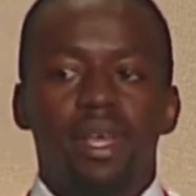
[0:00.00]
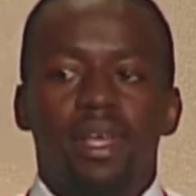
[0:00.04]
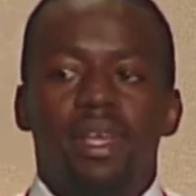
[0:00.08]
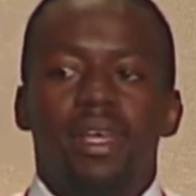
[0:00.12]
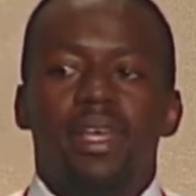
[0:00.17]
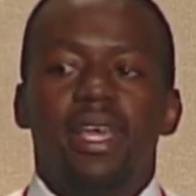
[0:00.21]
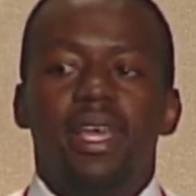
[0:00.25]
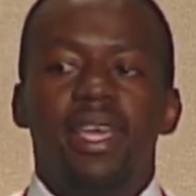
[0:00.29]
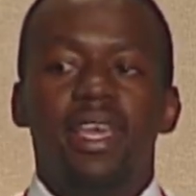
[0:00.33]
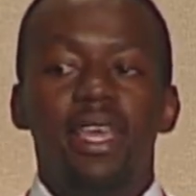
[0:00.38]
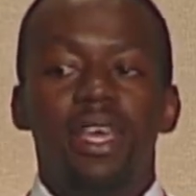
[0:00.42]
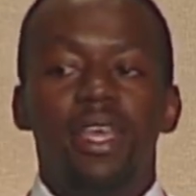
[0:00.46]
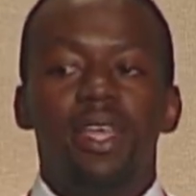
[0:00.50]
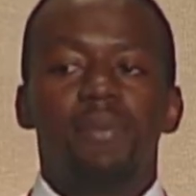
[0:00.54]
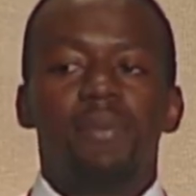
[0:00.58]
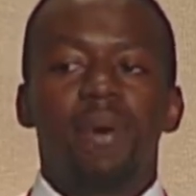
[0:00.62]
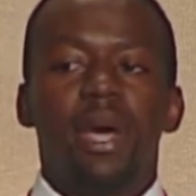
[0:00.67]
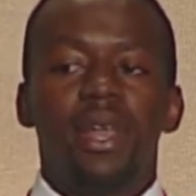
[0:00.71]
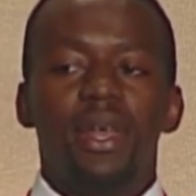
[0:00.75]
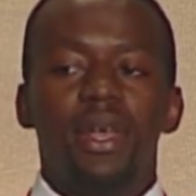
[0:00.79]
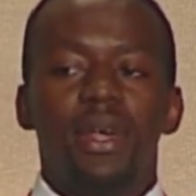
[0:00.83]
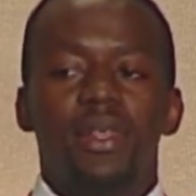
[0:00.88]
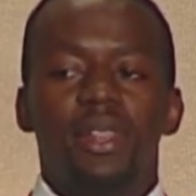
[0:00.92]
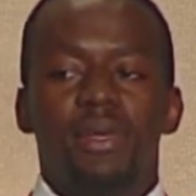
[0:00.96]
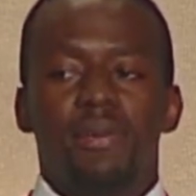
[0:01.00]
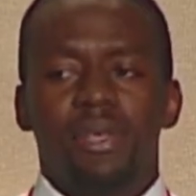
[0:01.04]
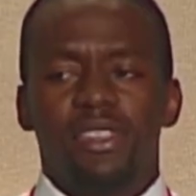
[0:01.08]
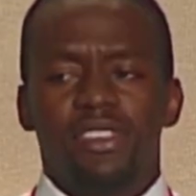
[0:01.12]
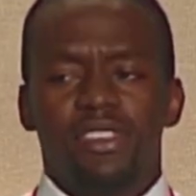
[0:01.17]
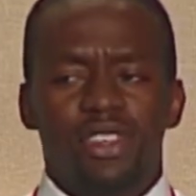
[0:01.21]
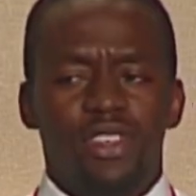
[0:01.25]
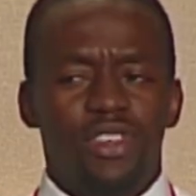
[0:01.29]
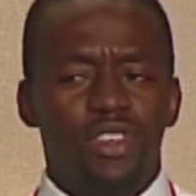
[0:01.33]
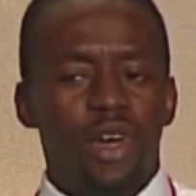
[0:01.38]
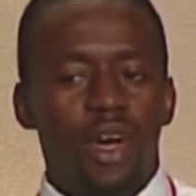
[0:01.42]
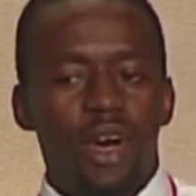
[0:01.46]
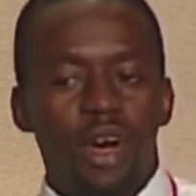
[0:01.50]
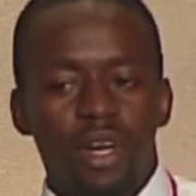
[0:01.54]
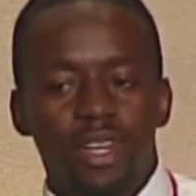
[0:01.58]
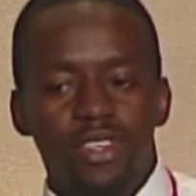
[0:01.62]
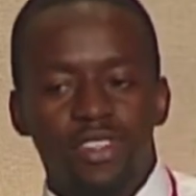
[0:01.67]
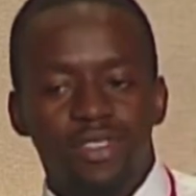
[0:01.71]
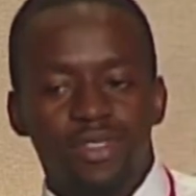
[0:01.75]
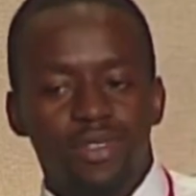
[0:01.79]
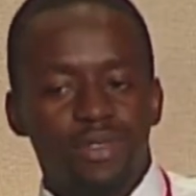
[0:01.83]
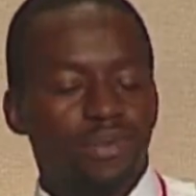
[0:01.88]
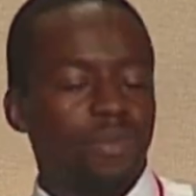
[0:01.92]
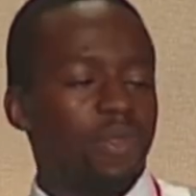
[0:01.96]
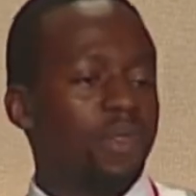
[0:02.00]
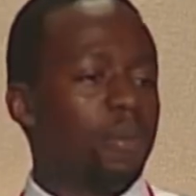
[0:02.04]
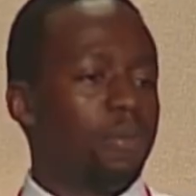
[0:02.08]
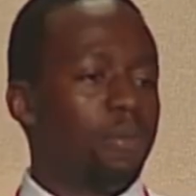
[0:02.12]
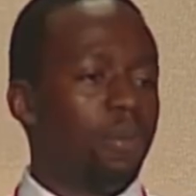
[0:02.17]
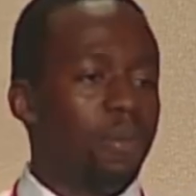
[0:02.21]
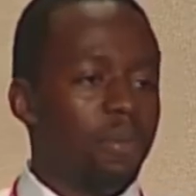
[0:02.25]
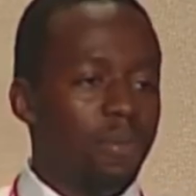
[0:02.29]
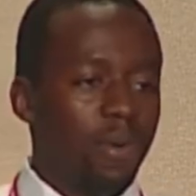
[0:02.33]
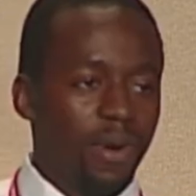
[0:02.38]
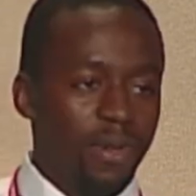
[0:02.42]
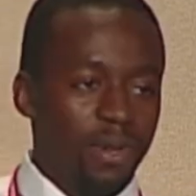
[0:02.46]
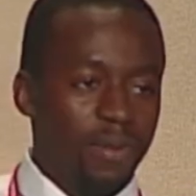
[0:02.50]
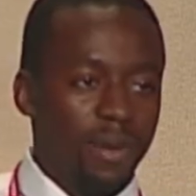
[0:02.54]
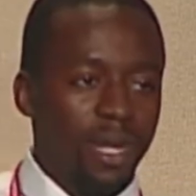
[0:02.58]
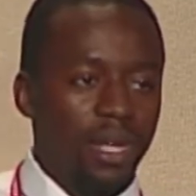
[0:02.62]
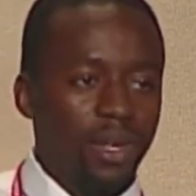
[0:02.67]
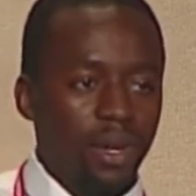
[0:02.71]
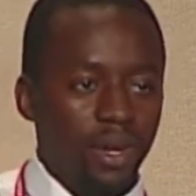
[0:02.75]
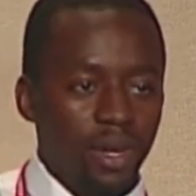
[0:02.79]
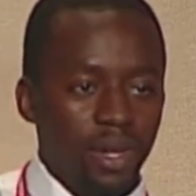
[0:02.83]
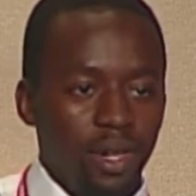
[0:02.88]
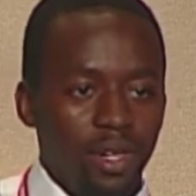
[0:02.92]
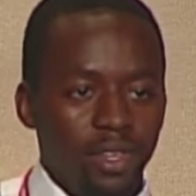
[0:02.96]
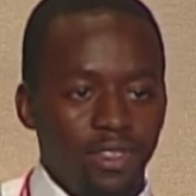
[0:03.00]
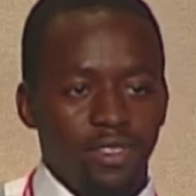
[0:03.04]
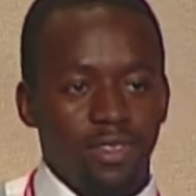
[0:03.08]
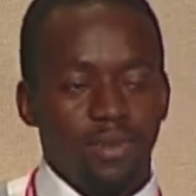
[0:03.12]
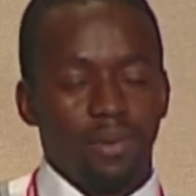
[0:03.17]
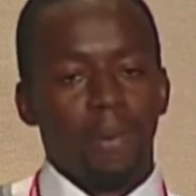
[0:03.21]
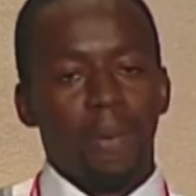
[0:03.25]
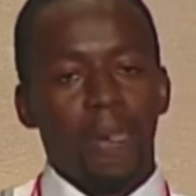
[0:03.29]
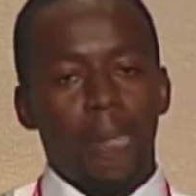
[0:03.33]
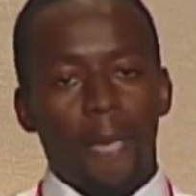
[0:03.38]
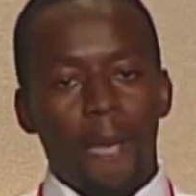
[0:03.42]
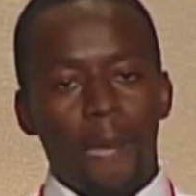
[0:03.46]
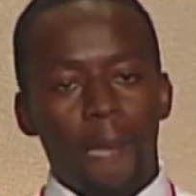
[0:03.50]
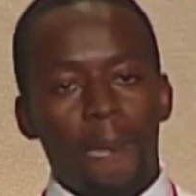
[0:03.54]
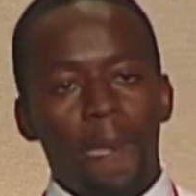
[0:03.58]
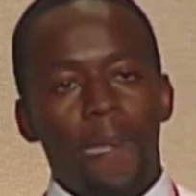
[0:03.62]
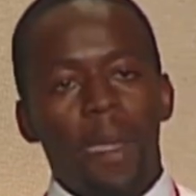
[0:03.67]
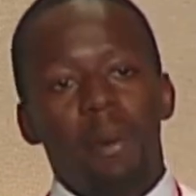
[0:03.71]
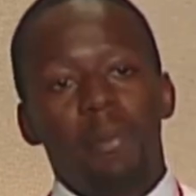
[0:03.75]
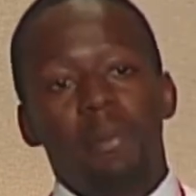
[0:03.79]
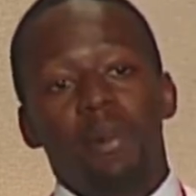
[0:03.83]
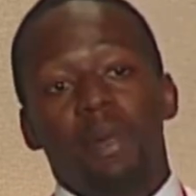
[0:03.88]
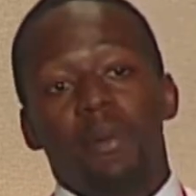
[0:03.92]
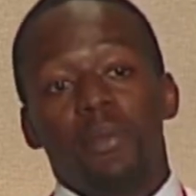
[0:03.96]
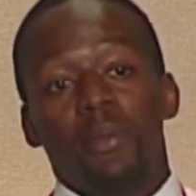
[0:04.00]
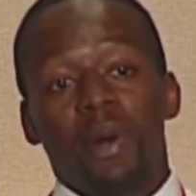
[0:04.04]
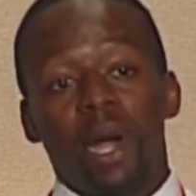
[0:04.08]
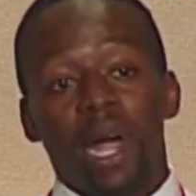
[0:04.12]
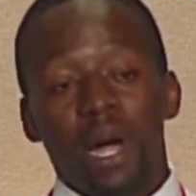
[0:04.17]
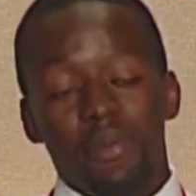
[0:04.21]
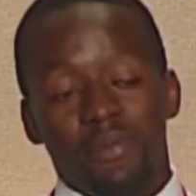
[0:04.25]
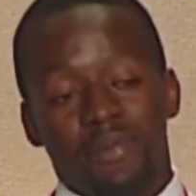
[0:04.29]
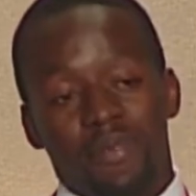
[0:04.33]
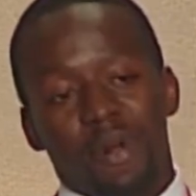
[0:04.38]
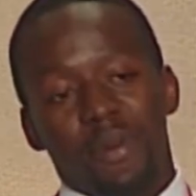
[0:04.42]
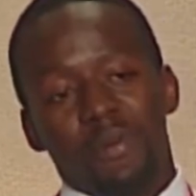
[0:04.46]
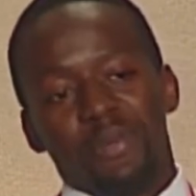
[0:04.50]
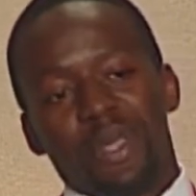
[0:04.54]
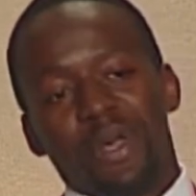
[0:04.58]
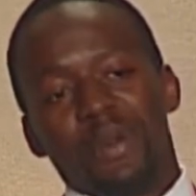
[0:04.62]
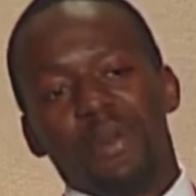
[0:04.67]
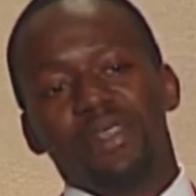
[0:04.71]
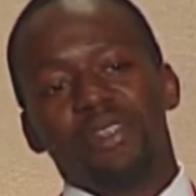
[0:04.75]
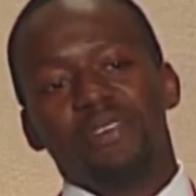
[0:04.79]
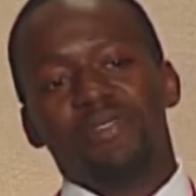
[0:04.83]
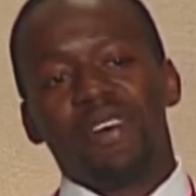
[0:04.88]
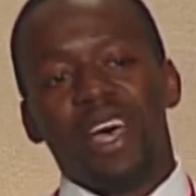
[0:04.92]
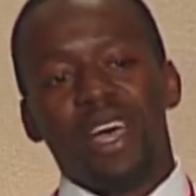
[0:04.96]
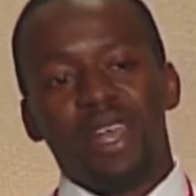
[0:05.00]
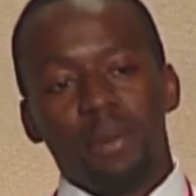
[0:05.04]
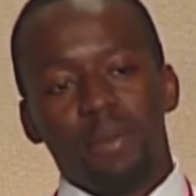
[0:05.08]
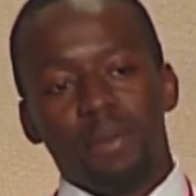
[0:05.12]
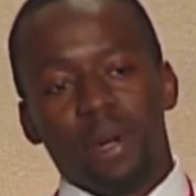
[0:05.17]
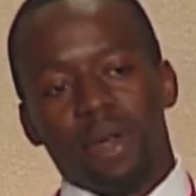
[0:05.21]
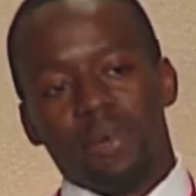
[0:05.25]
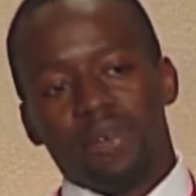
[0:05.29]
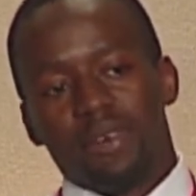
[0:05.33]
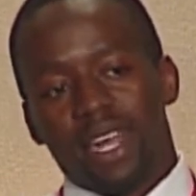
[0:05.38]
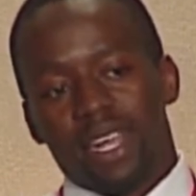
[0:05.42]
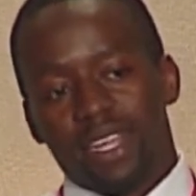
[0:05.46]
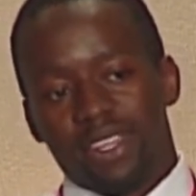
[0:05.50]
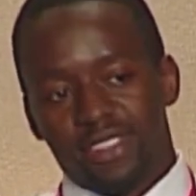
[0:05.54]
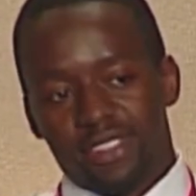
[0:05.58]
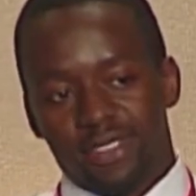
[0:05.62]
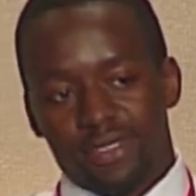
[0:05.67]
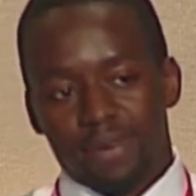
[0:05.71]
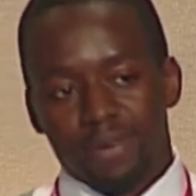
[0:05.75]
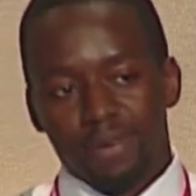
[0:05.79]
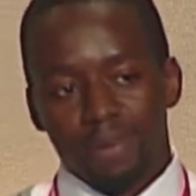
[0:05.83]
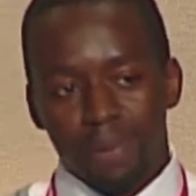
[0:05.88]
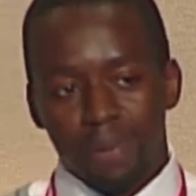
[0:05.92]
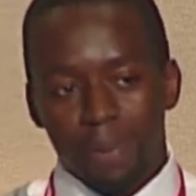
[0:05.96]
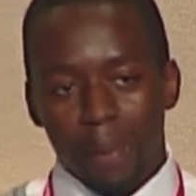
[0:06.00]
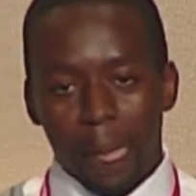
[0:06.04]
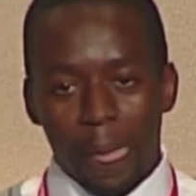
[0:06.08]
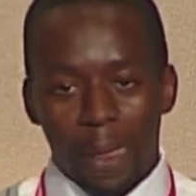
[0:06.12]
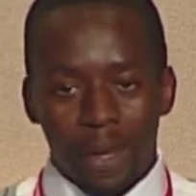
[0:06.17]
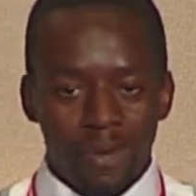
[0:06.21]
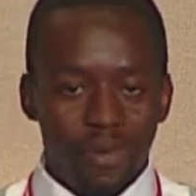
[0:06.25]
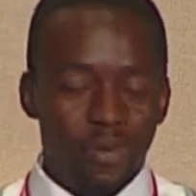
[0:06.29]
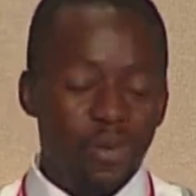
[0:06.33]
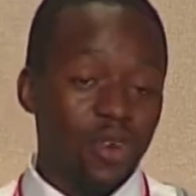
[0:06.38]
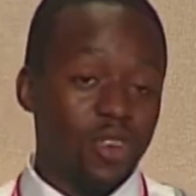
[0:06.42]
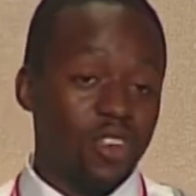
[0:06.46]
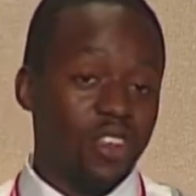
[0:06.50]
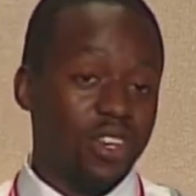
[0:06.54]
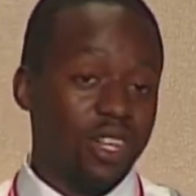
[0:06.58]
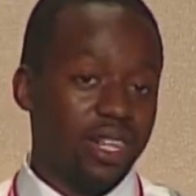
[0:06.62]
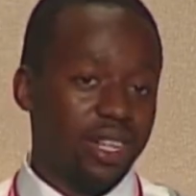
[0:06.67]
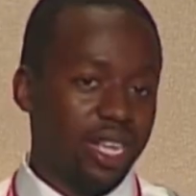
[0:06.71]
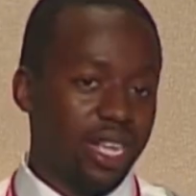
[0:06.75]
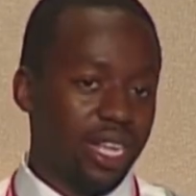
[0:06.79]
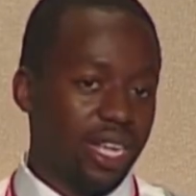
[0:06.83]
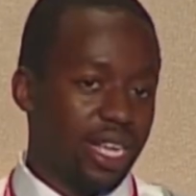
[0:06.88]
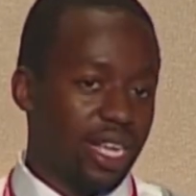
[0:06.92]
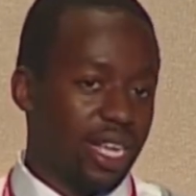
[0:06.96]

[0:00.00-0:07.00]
Here you might know them as the jocks or the mean girls, but where I'm from, they were divided by race, unfortunately.